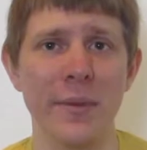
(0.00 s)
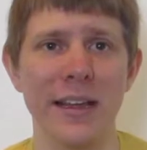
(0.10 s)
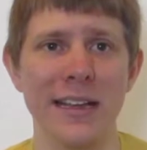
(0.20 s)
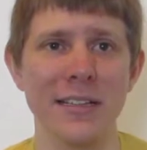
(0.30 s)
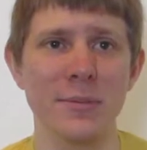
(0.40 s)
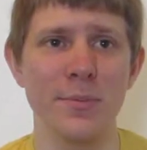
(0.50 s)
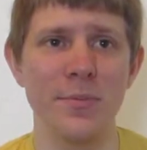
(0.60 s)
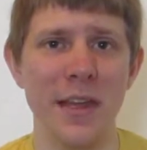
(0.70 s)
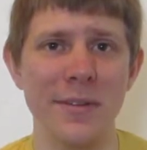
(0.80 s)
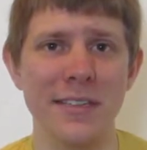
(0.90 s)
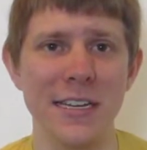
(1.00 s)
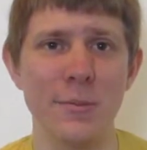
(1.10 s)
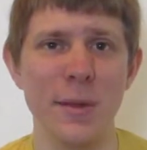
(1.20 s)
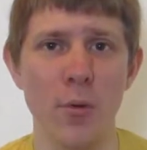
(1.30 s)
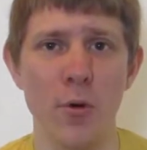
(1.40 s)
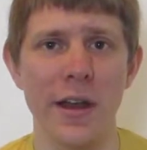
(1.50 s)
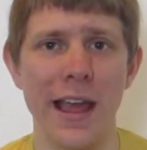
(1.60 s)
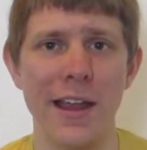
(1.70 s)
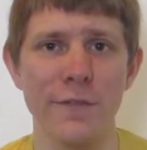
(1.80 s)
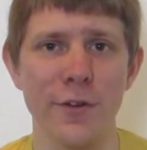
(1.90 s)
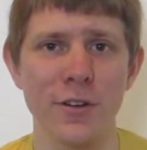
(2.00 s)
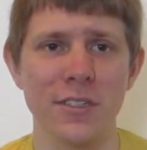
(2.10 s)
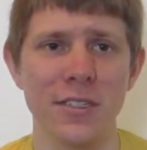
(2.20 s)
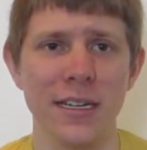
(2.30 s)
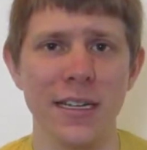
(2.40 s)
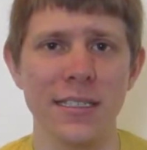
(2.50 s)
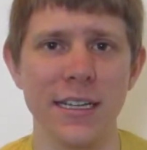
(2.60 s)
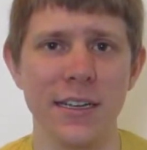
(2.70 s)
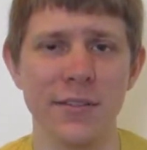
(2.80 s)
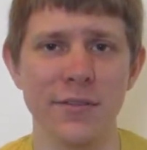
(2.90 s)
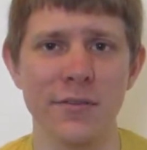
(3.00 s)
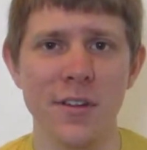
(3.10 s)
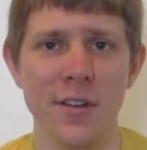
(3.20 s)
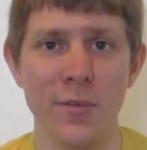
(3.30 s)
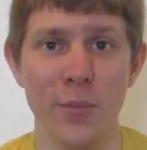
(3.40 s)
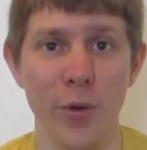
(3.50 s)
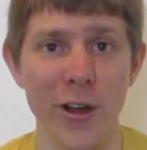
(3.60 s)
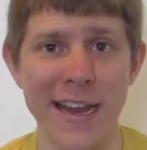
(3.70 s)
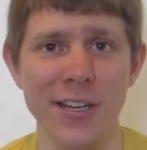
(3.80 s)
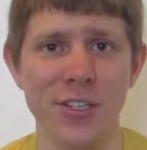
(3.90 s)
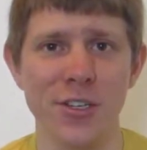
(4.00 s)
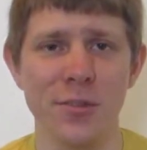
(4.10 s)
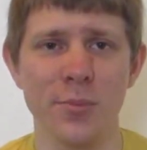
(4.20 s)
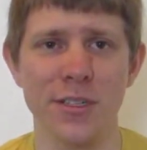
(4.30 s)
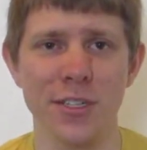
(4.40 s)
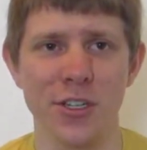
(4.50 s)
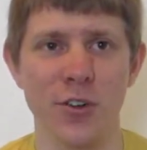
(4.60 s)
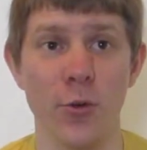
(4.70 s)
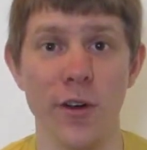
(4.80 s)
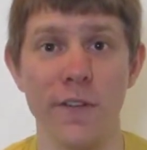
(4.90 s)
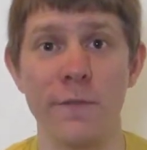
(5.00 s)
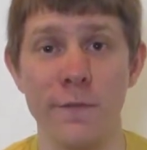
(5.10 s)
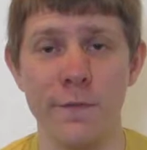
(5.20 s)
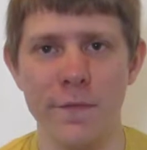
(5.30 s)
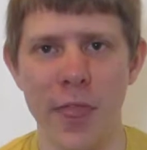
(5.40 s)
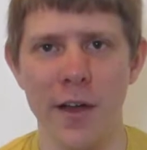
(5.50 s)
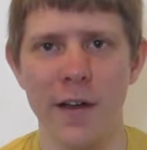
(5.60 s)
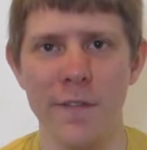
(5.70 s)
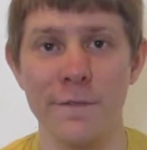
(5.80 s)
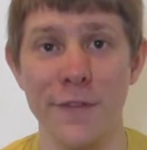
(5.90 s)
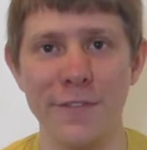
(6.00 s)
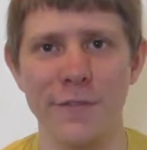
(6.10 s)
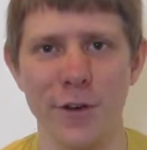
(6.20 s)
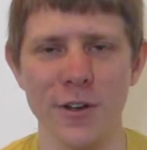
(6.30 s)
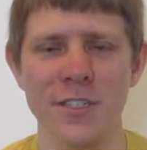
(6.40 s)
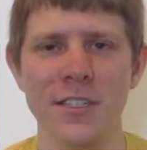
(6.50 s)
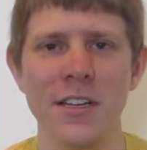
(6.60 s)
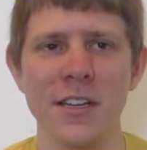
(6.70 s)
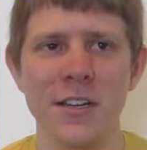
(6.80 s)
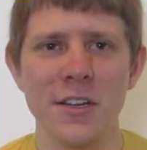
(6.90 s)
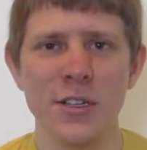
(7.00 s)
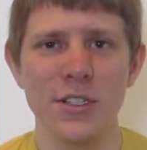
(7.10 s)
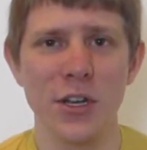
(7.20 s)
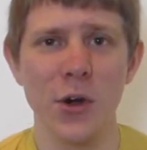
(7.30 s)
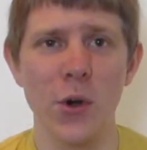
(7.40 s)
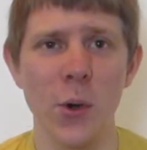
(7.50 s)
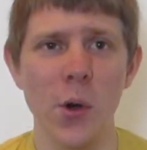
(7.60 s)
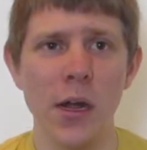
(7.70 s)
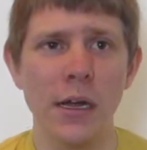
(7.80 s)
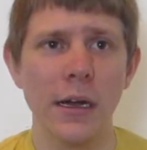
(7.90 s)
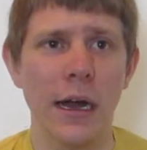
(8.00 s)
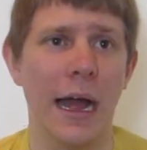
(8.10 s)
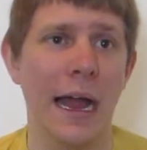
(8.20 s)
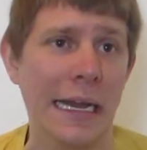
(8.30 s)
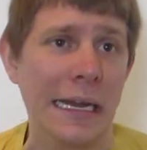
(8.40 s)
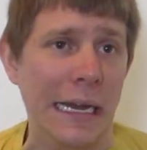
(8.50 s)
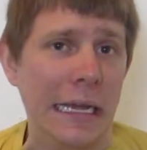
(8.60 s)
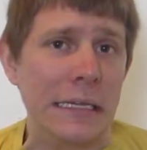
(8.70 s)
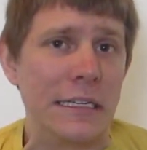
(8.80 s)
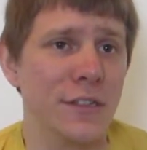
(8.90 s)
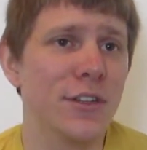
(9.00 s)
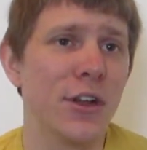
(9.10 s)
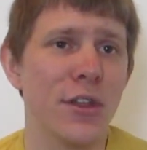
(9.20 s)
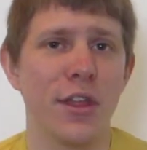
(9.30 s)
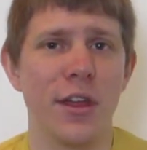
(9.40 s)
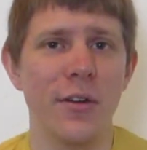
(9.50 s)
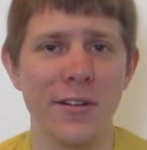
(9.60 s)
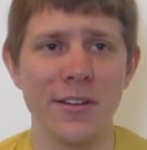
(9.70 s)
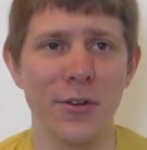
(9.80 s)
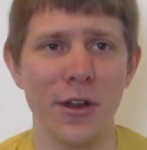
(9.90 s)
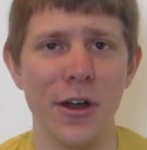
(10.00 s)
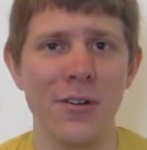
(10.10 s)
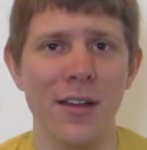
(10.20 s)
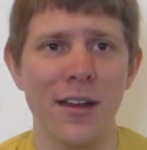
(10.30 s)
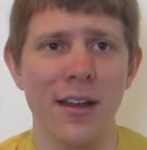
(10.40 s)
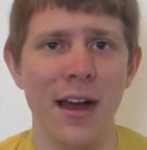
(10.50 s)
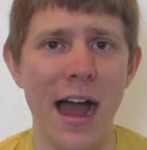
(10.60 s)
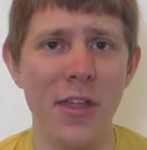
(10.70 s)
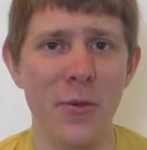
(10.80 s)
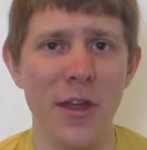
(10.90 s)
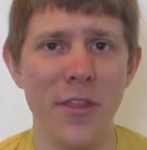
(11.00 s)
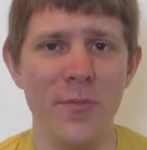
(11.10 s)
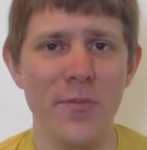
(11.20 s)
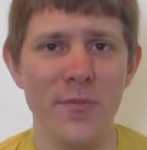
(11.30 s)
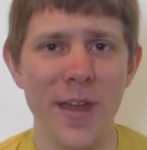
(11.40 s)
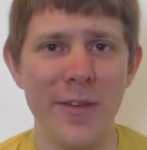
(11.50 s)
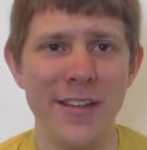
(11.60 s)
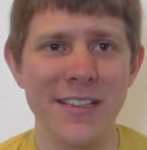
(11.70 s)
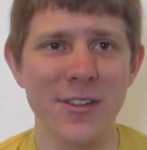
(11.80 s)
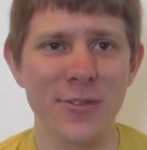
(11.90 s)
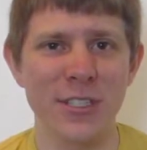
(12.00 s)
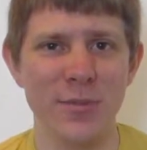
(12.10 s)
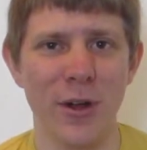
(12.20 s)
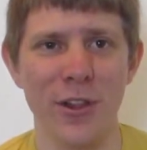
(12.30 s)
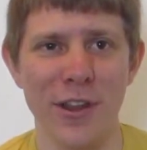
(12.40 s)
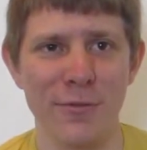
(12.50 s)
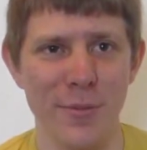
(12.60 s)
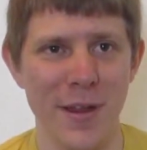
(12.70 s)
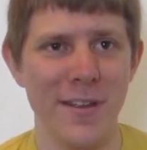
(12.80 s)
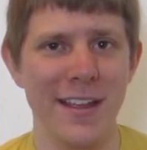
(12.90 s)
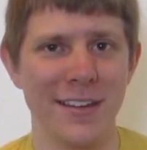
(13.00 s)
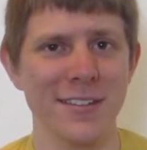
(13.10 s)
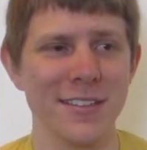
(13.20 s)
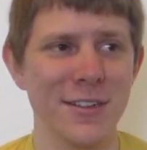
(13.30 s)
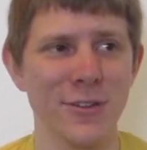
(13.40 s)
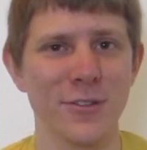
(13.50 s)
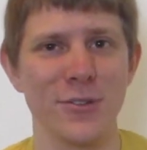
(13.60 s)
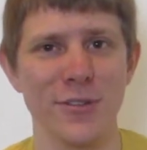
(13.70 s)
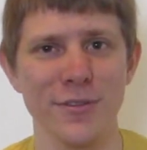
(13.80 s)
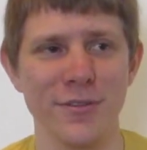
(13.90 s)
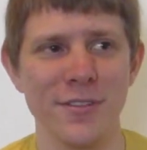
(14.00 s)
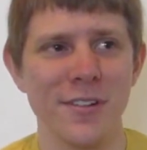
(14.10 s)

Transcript: because babies need to be born head first instead of breech position or feet first. So I guess it's a good thing. We don't know. Either way, the baby is still small enough where baby can still sort of